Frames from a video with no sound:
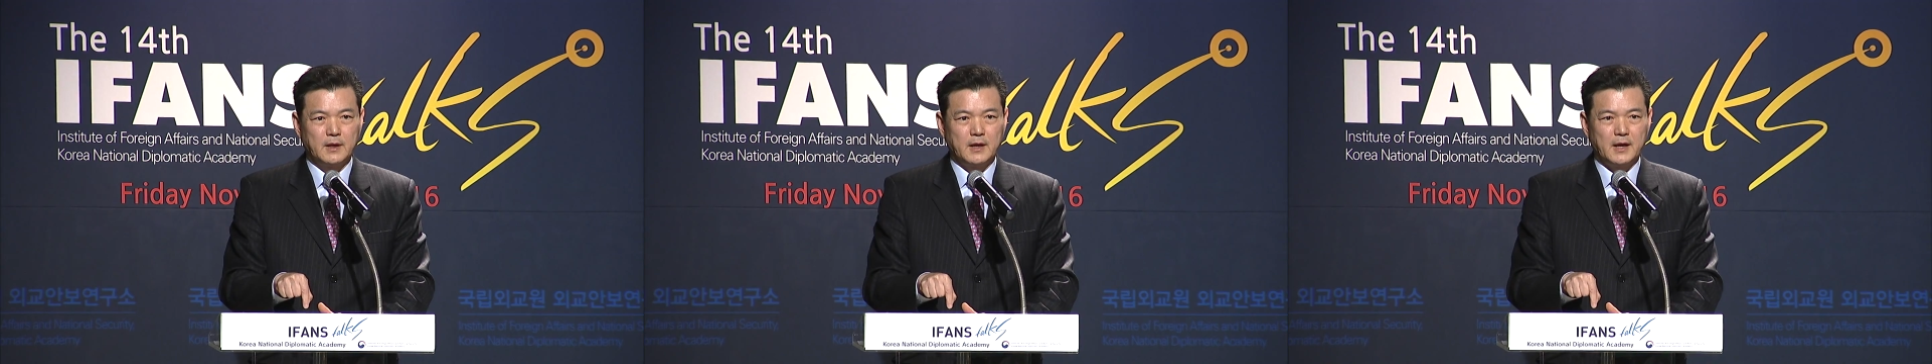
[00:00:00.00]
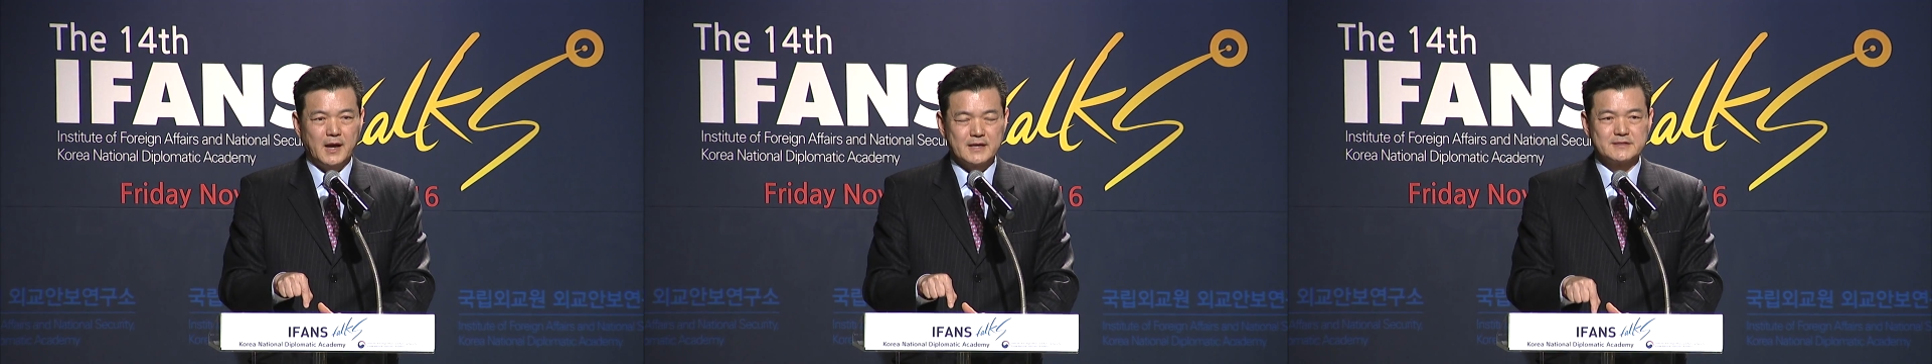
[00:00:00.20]

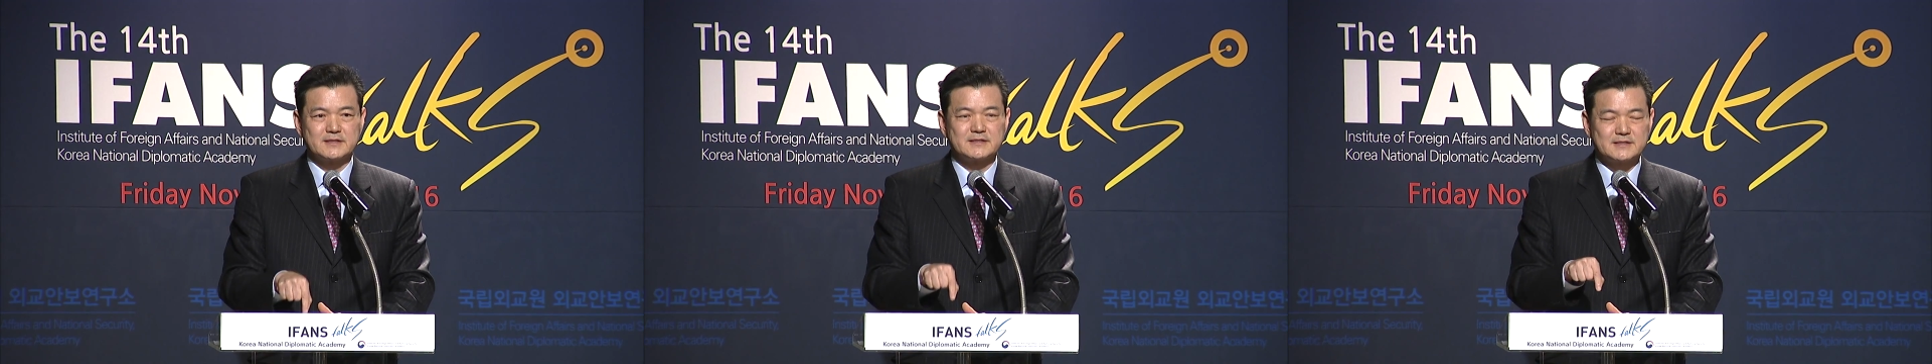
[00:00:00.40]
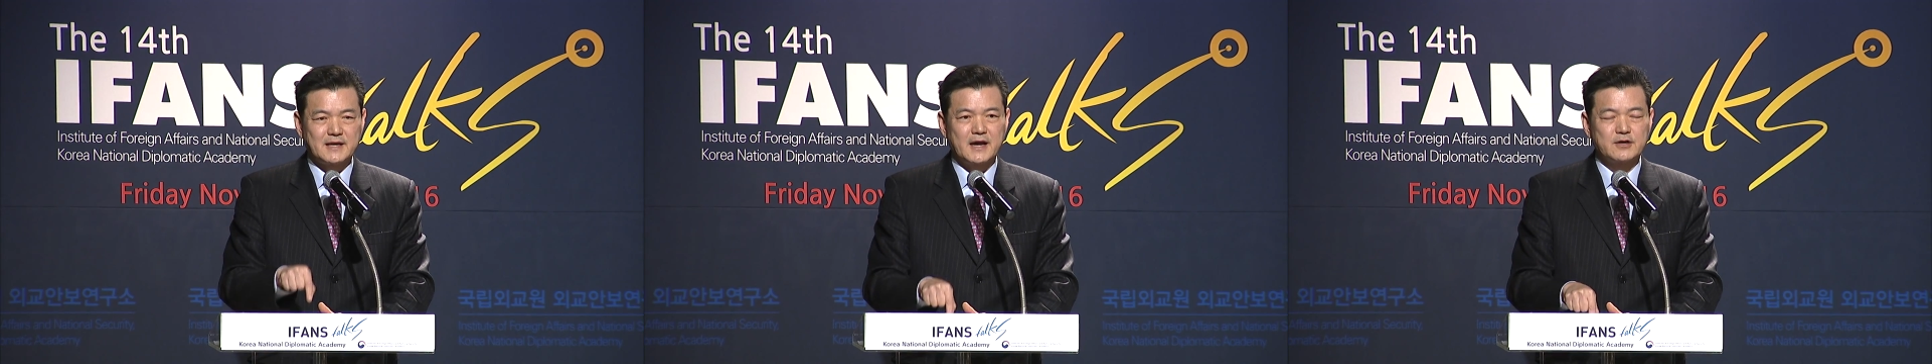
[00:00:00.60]
as a
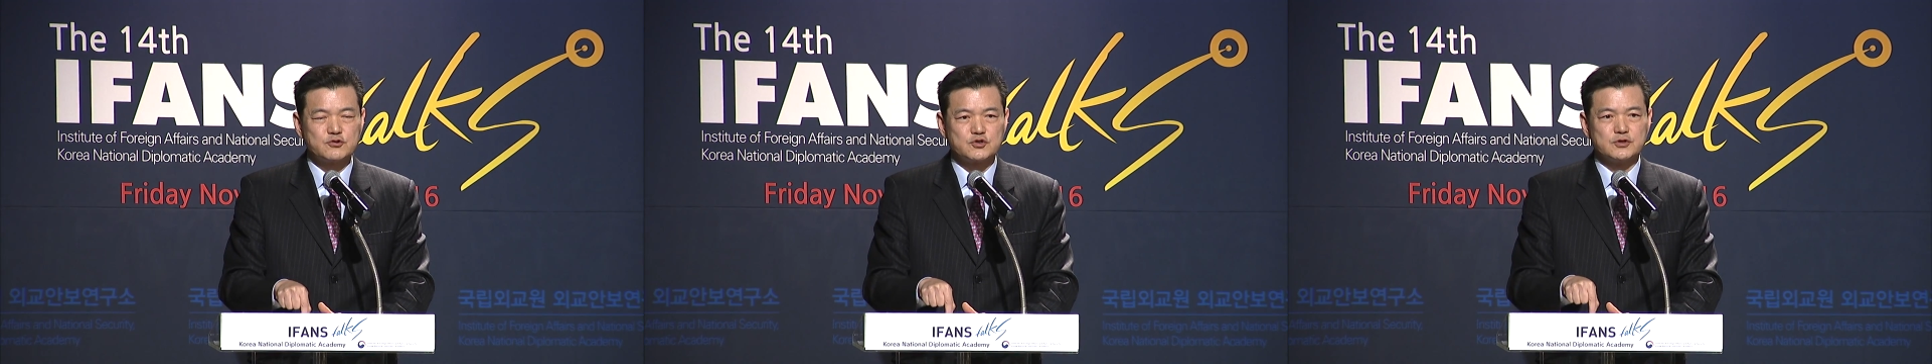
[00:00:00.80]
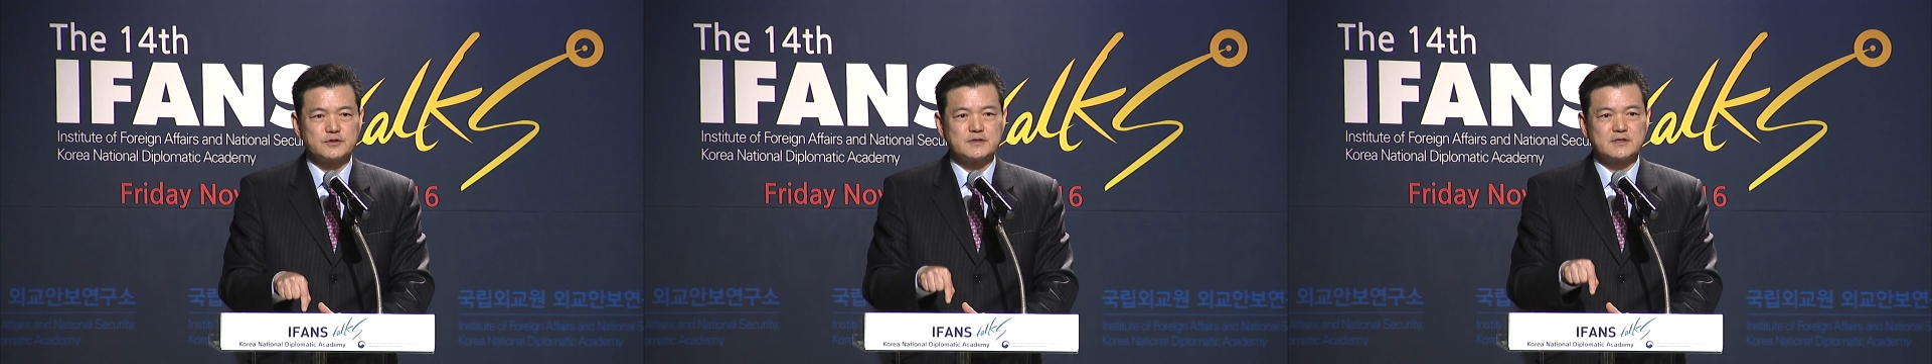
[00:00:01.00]

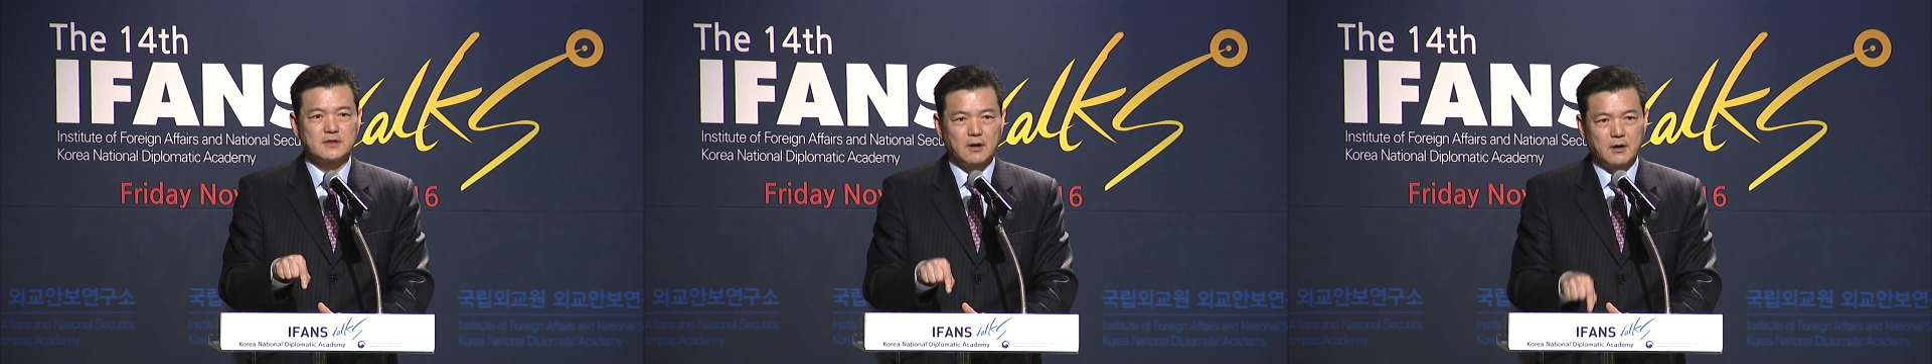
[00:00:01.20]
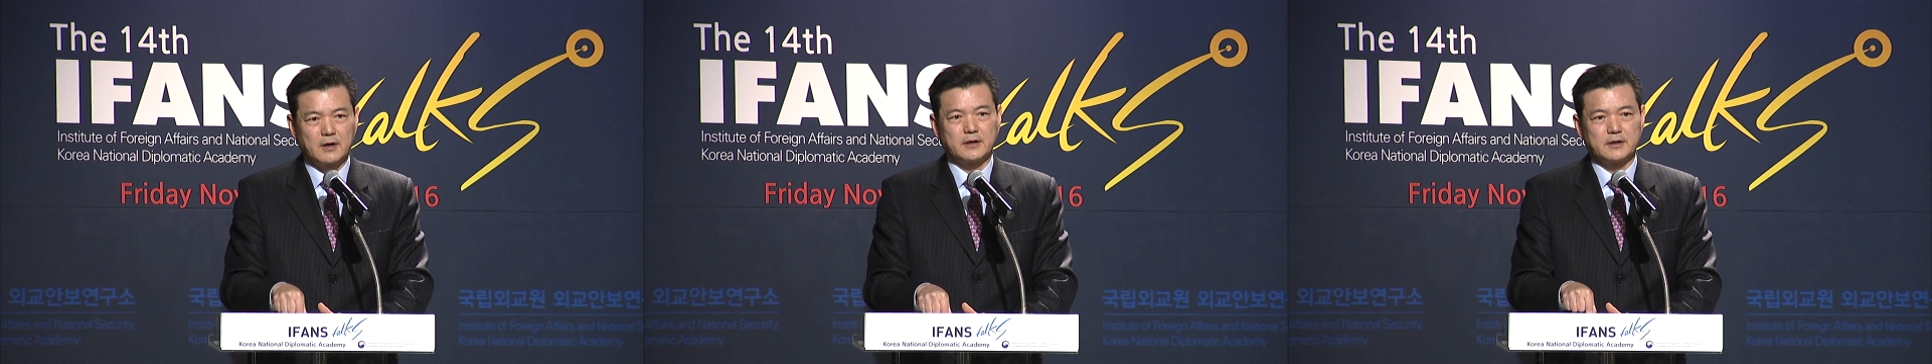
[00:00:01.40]
sanctions
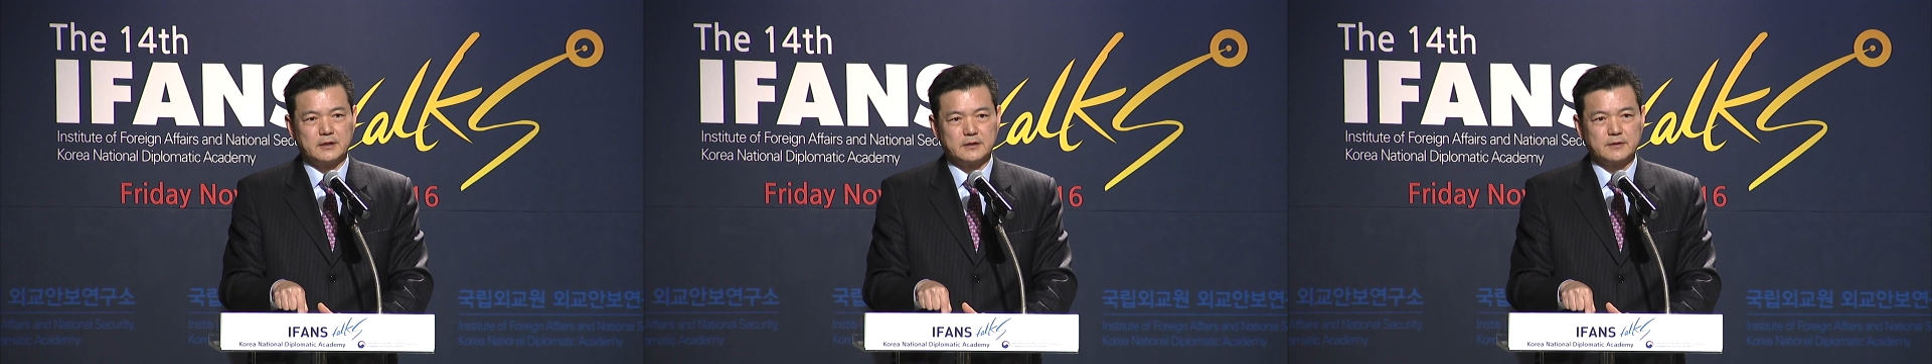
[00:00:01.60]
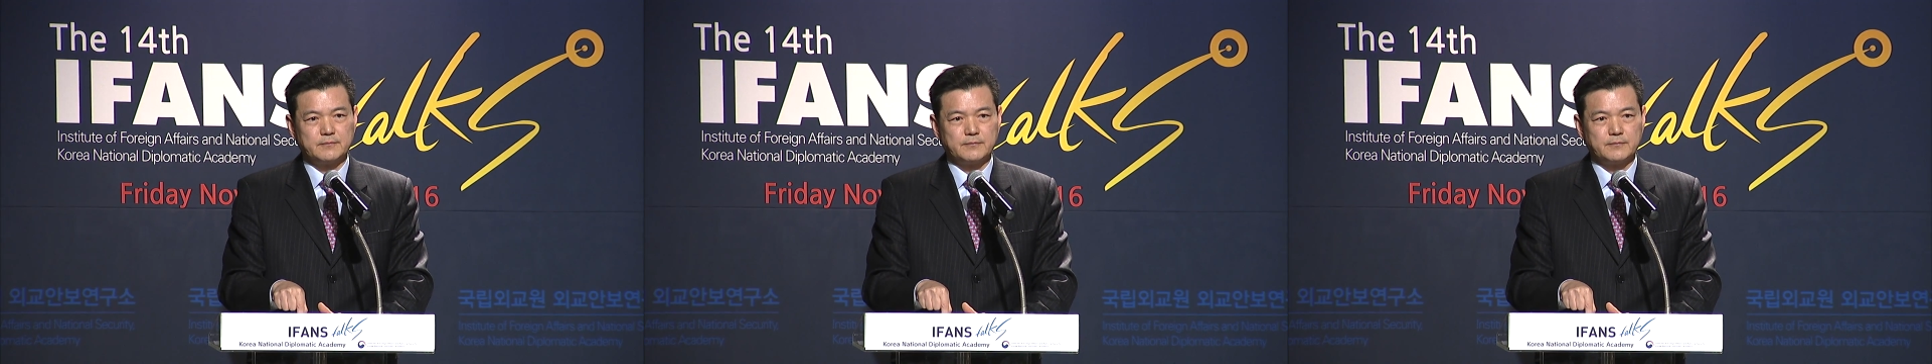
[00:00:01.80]
target,